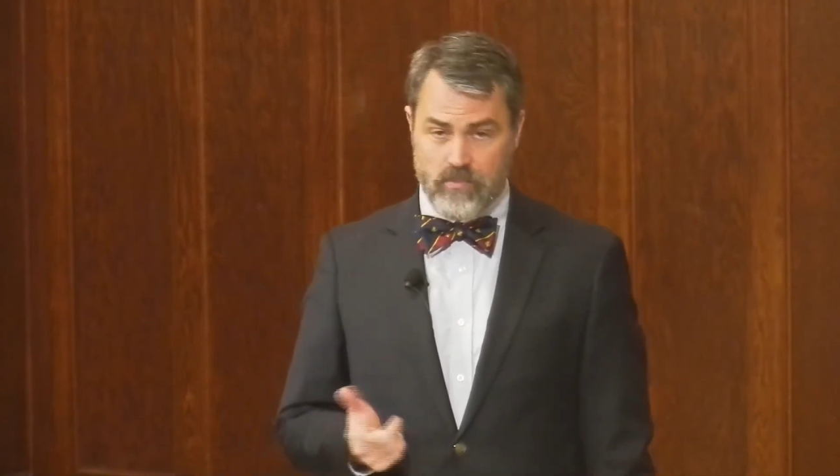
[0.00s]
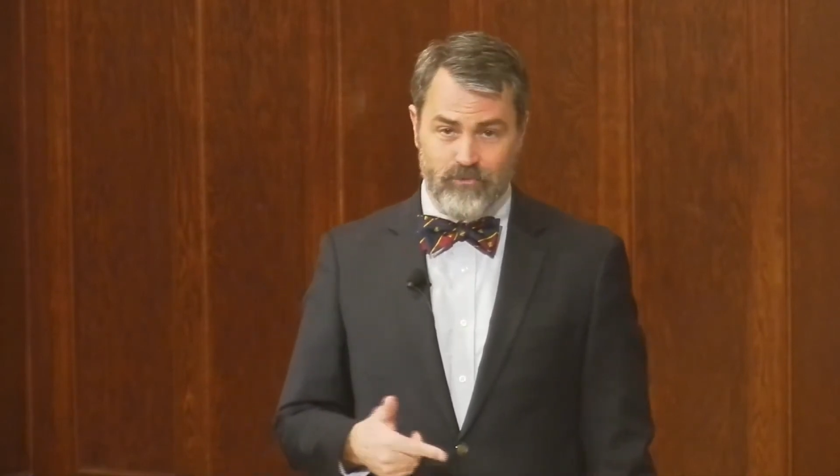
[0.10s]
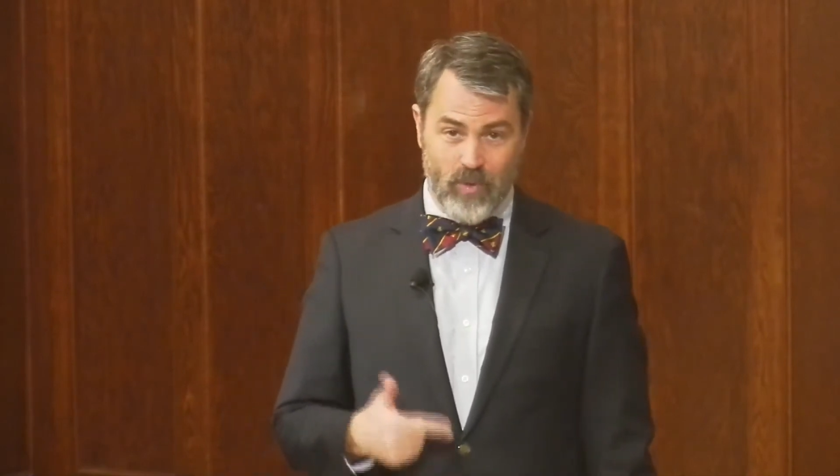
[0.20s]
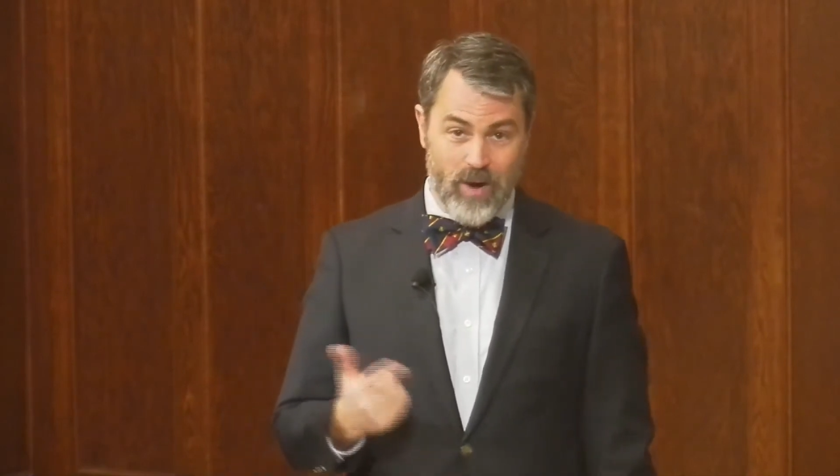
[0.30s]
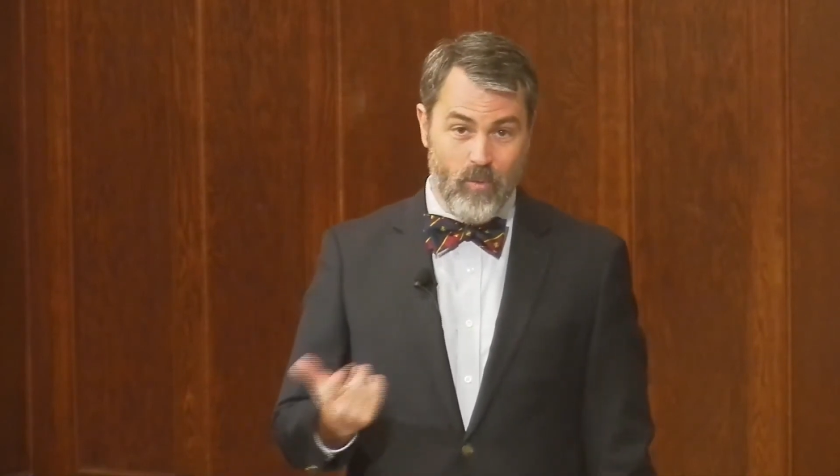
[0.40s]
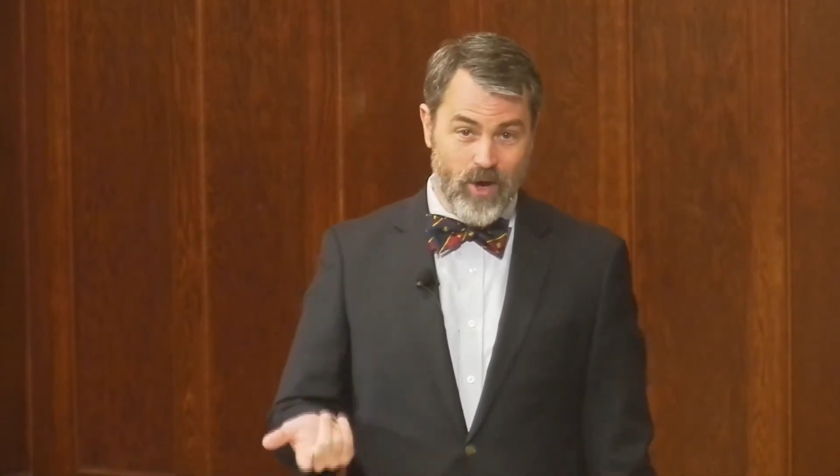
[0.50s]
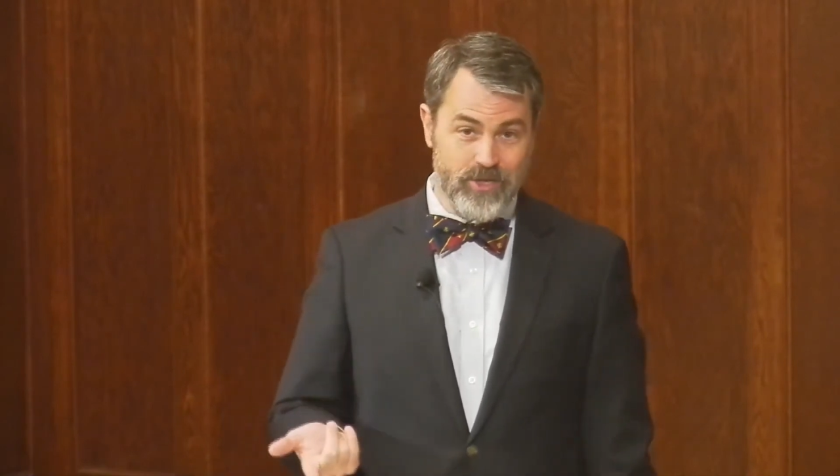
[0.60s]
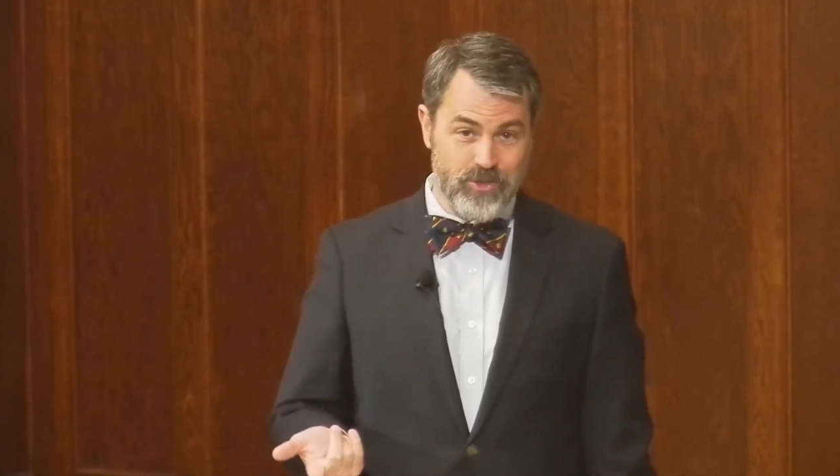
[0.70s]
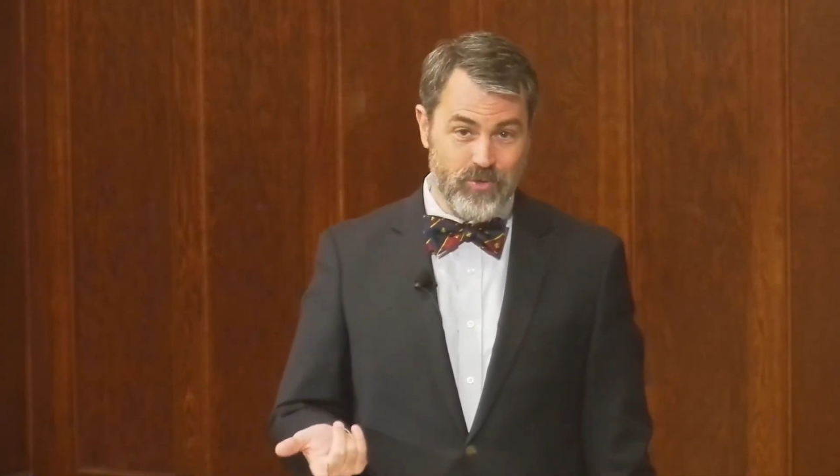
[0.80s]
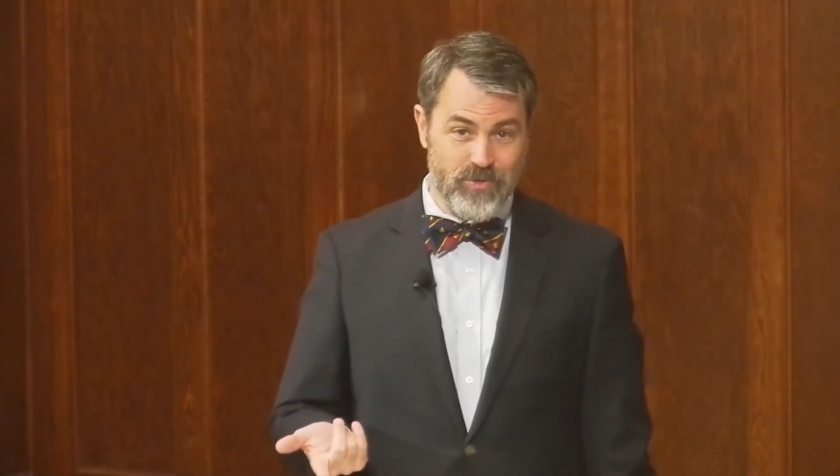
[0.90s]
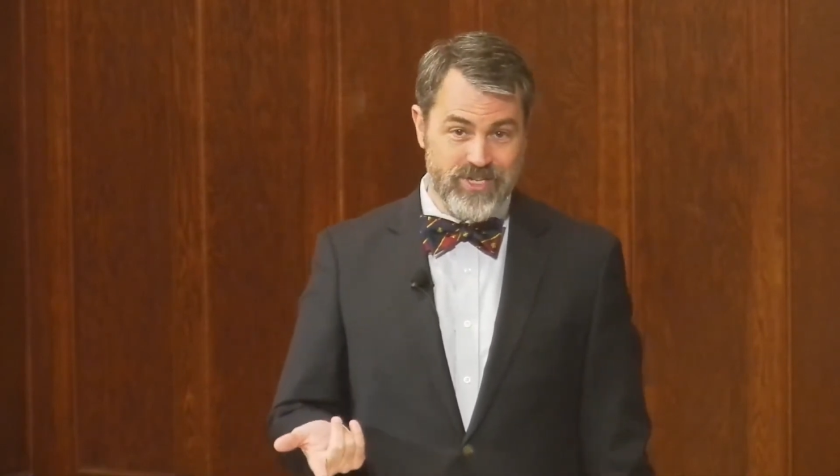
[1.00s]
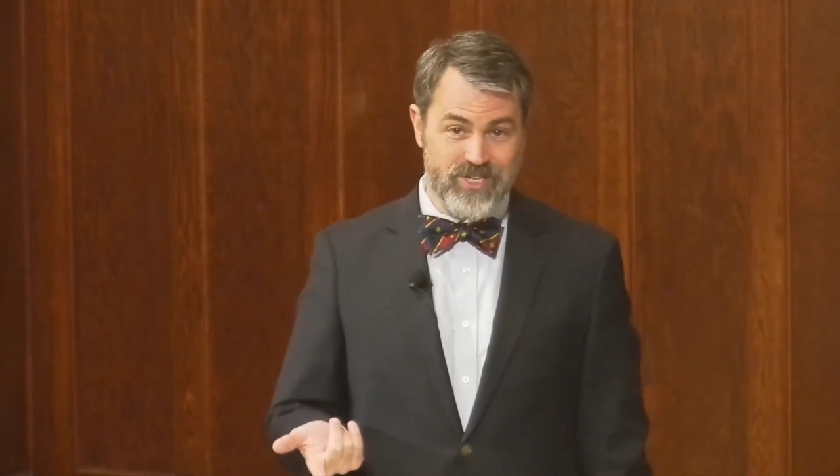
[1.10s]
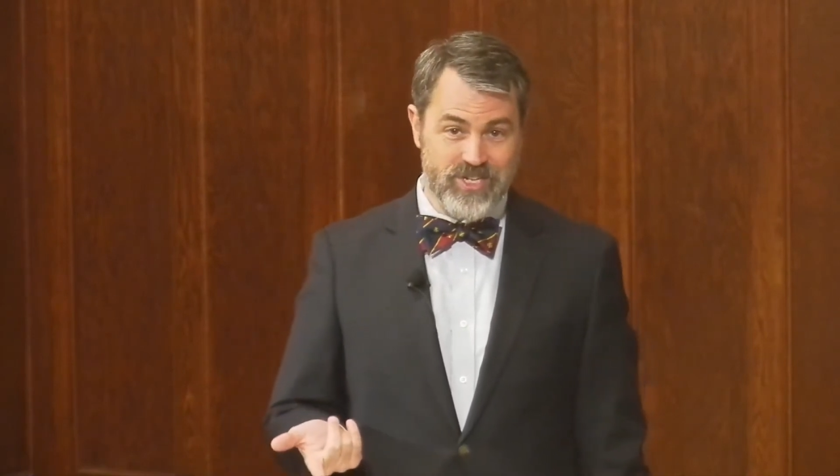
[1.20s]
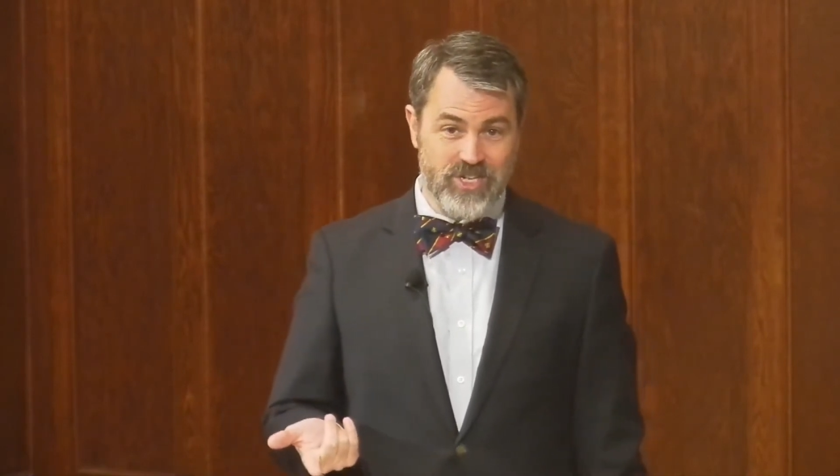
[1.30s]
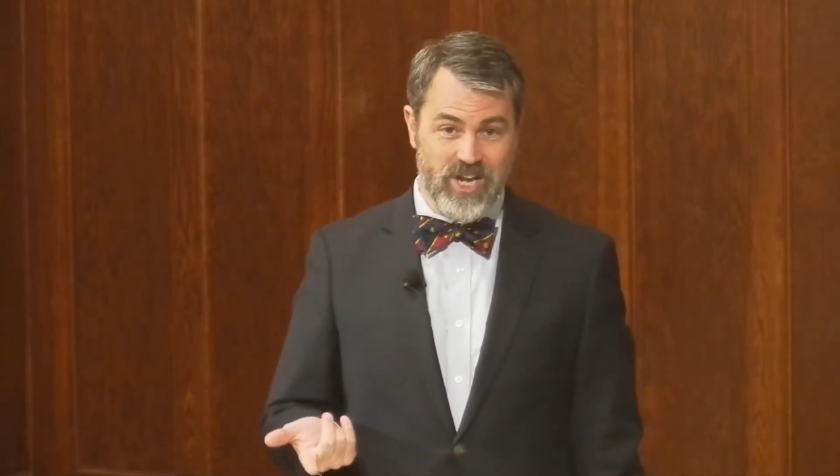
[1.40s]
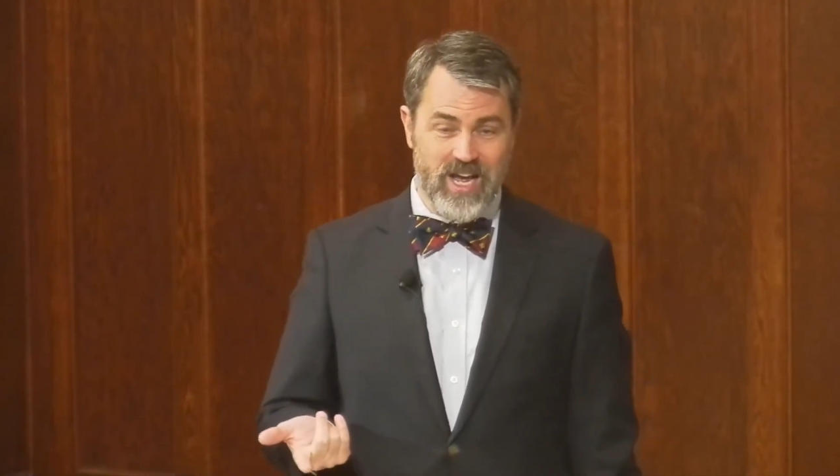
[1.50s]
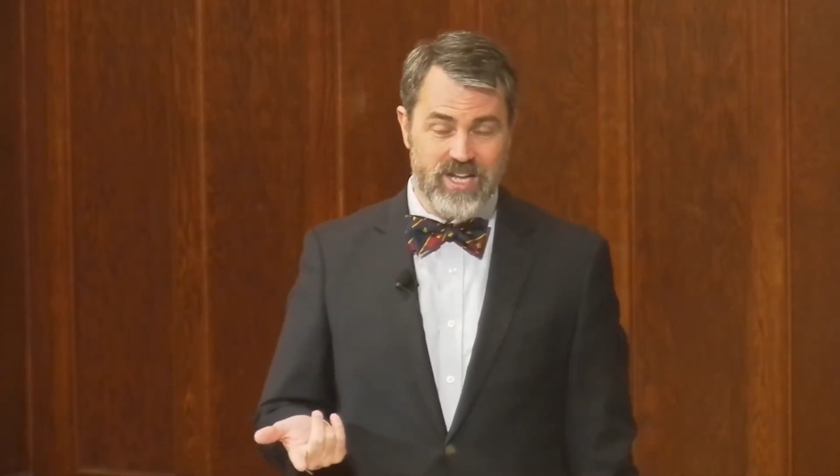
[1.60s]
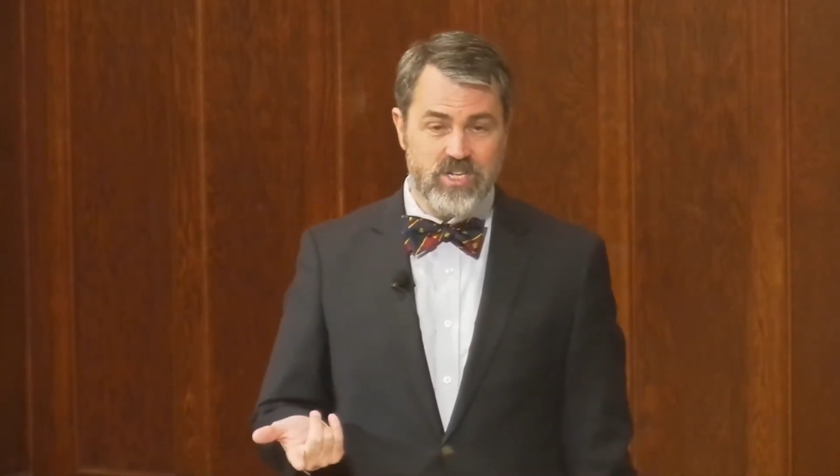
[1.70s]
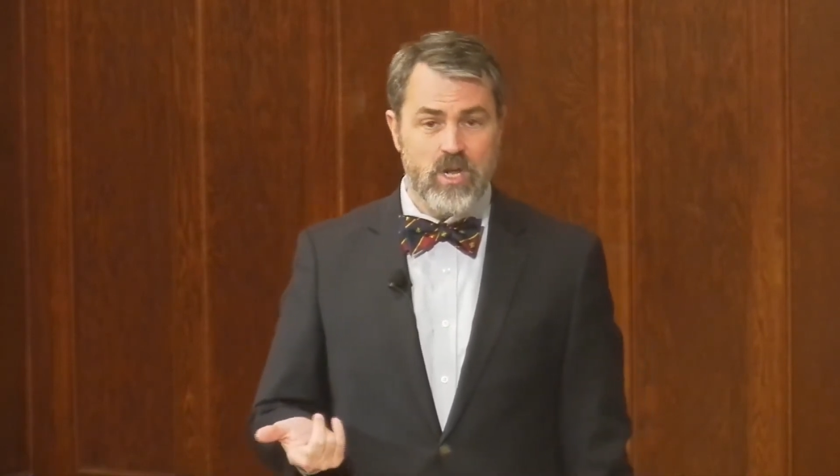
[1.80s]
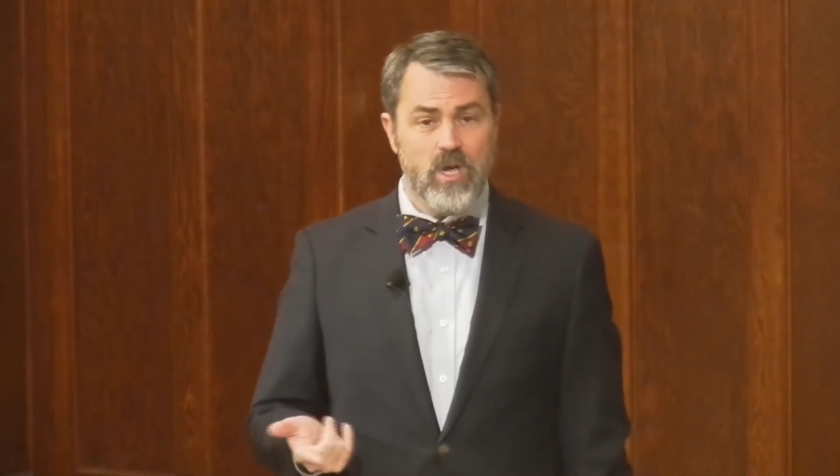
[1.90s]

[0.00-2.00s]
before I walk us through these six lies,